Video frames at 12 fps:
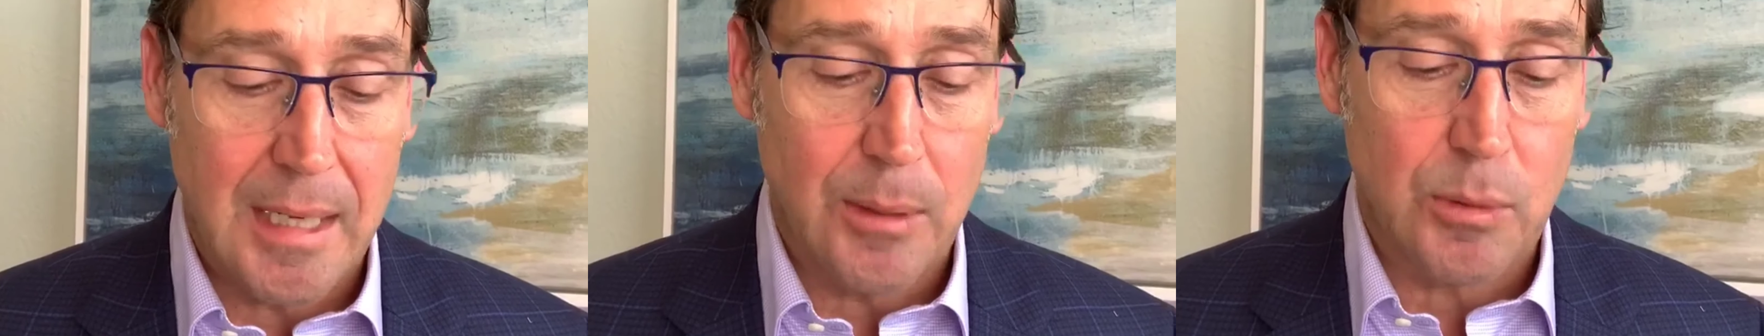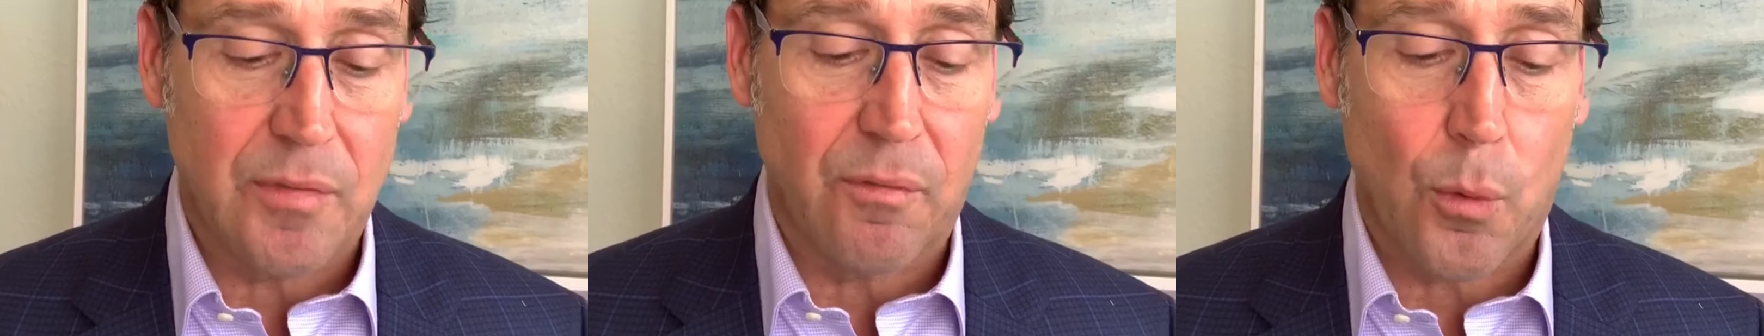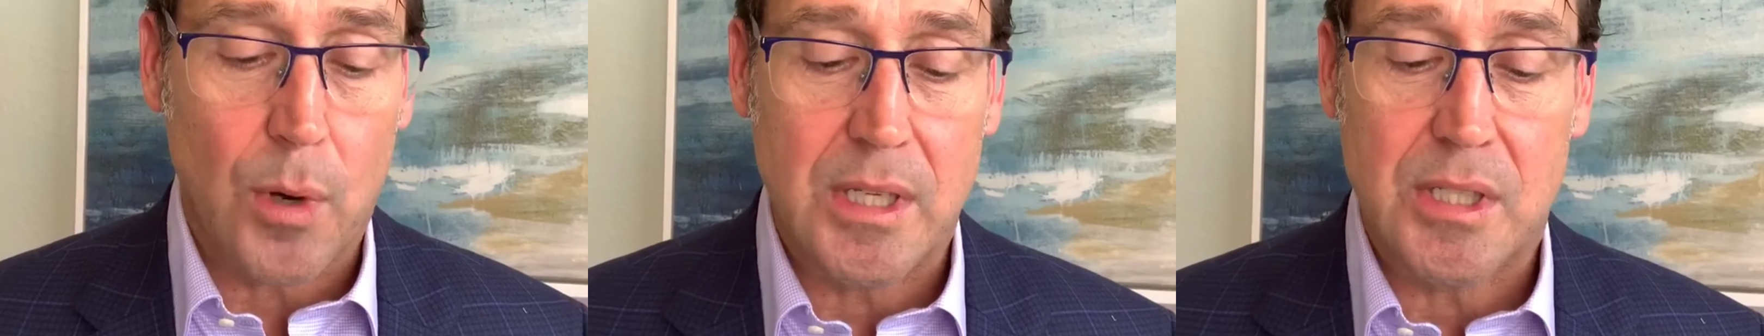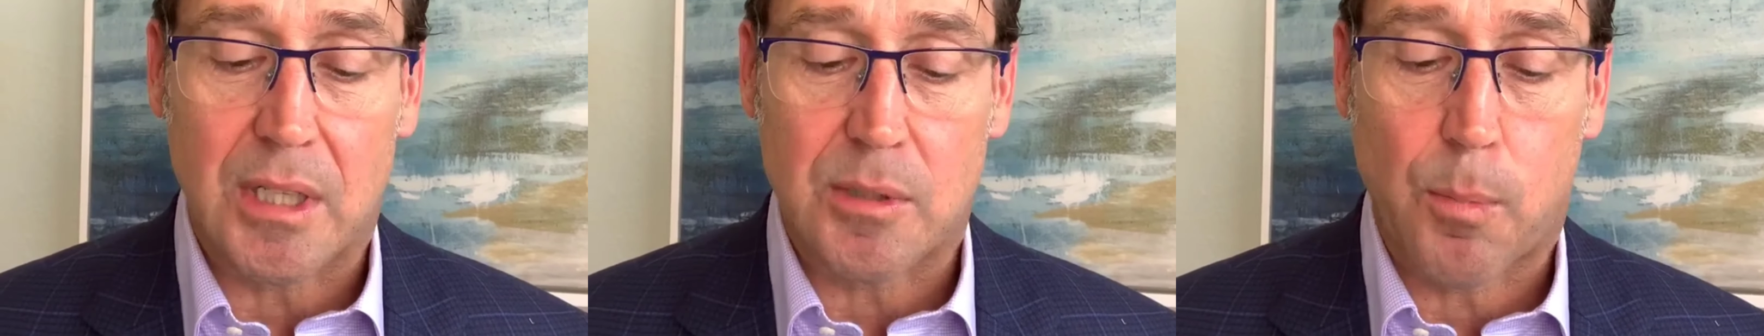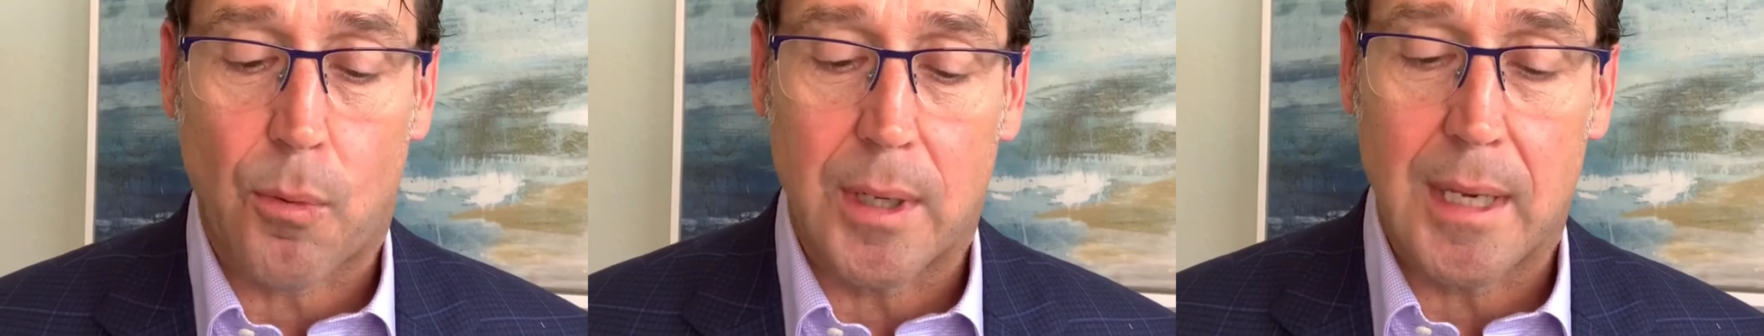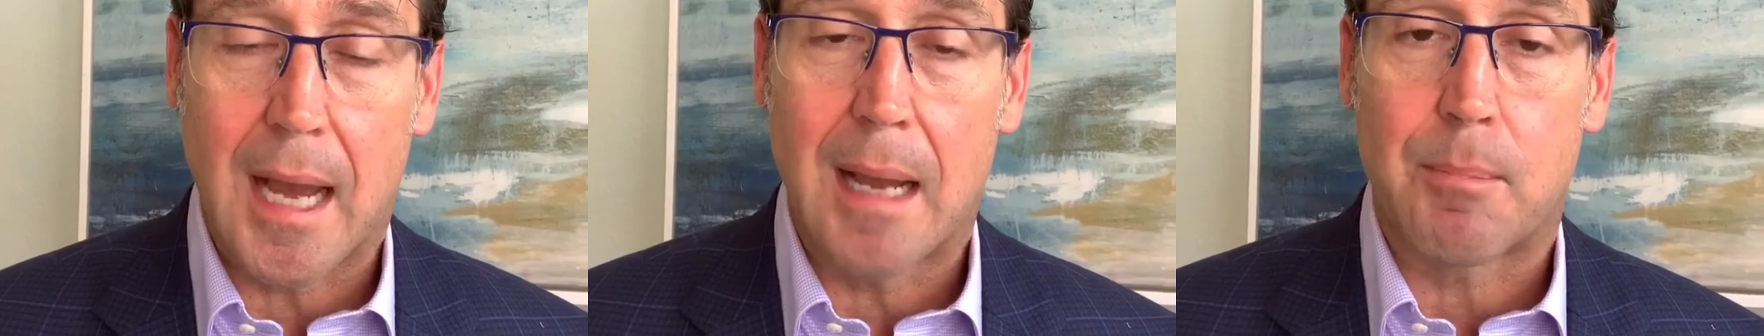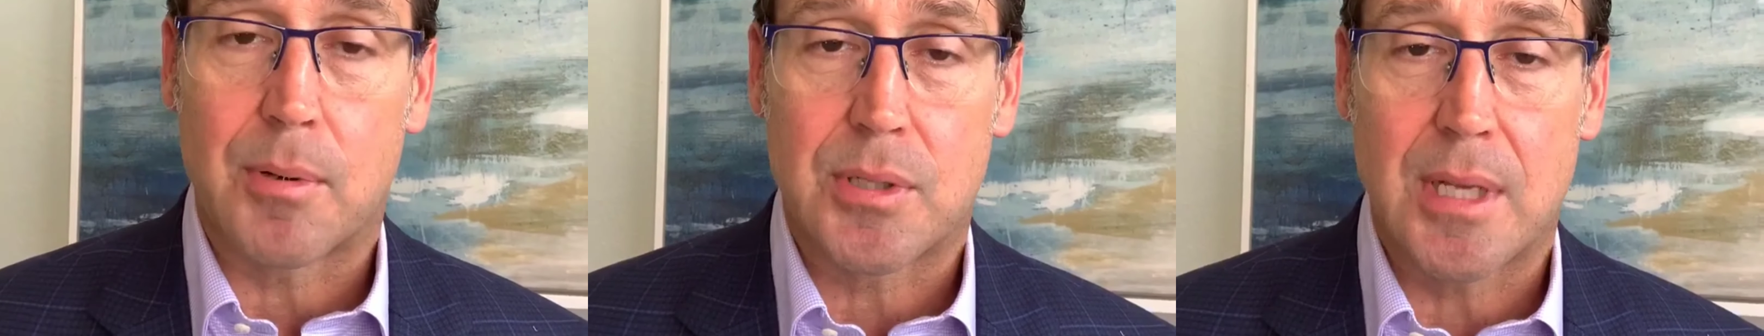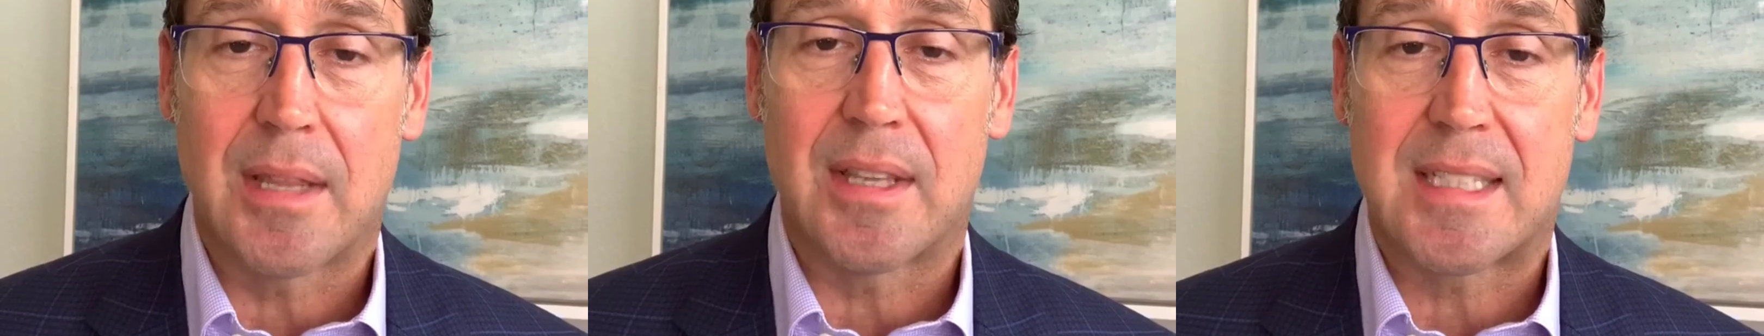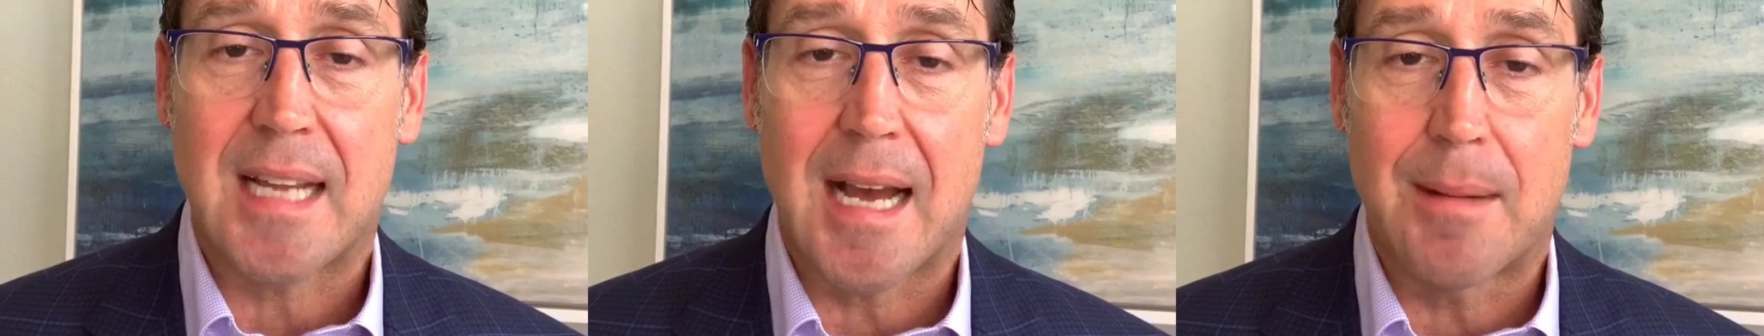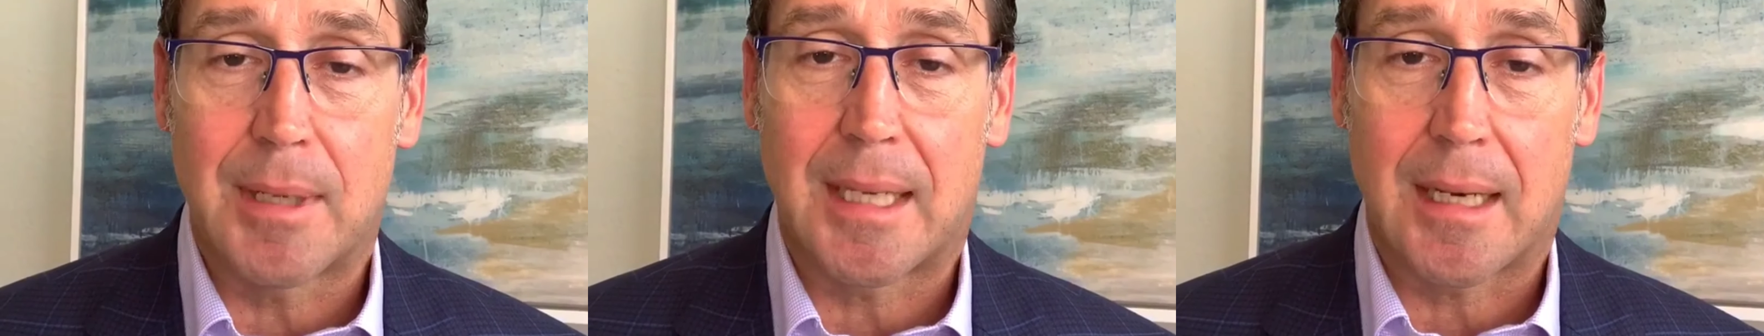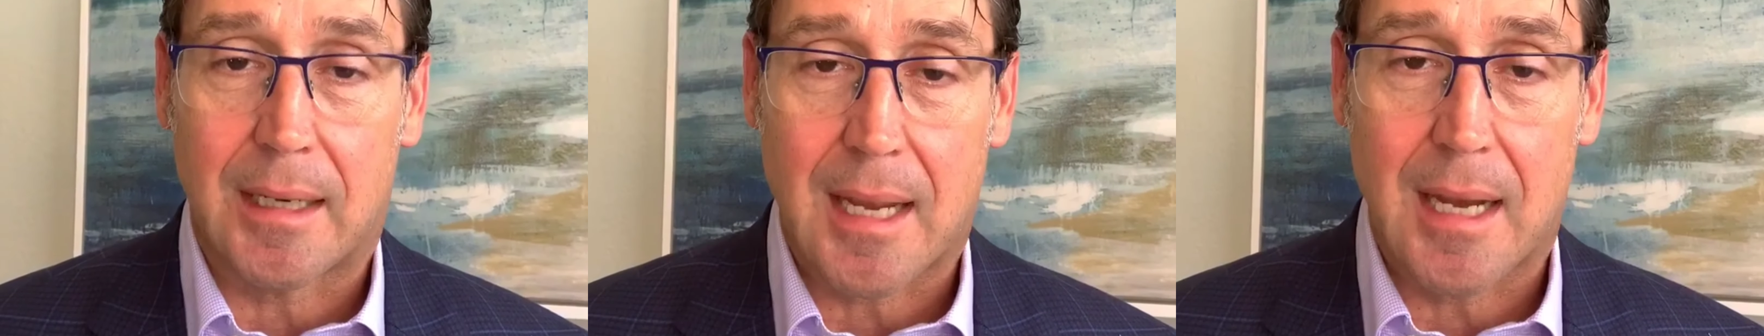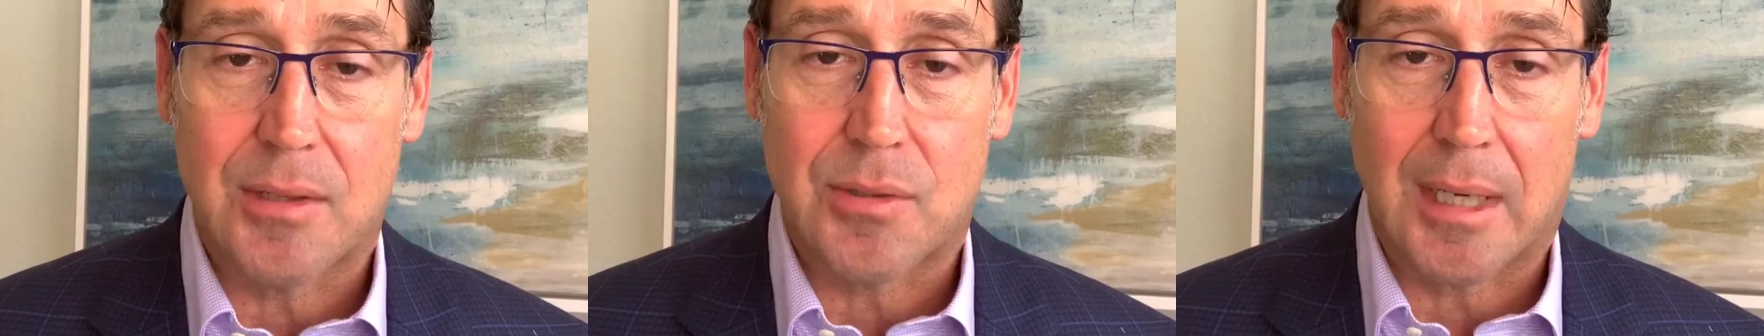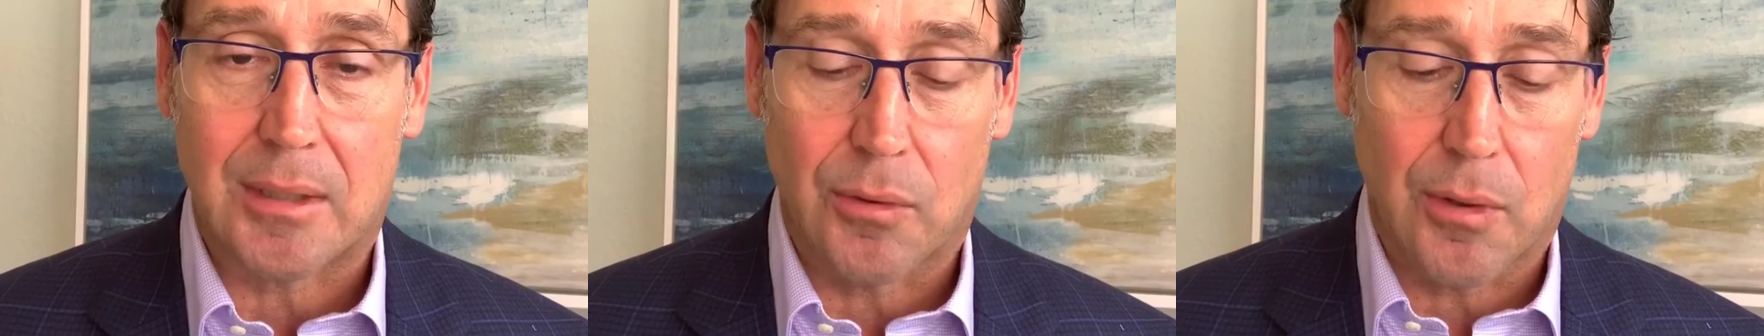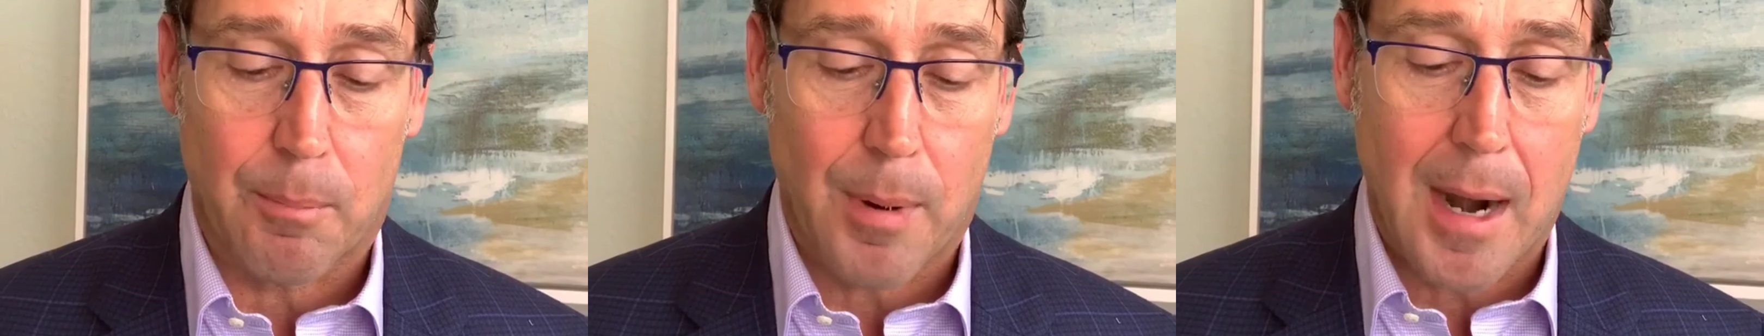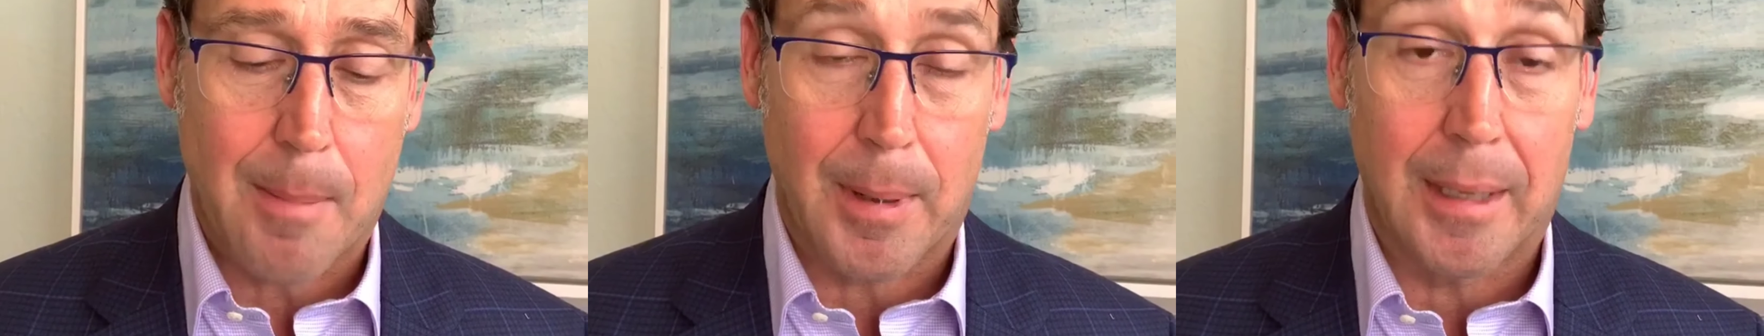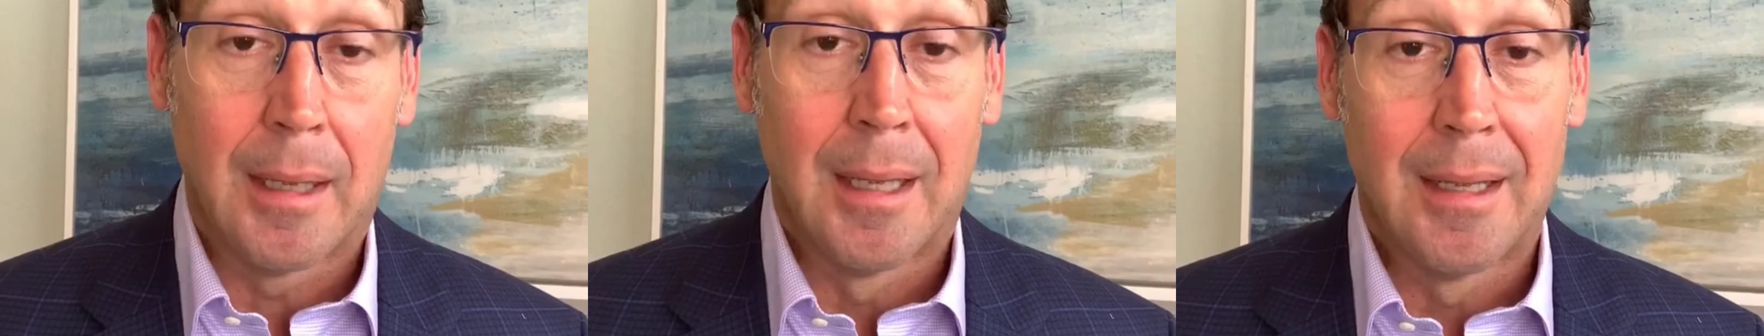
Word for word: It was 46.9% the time to get a contract on the property.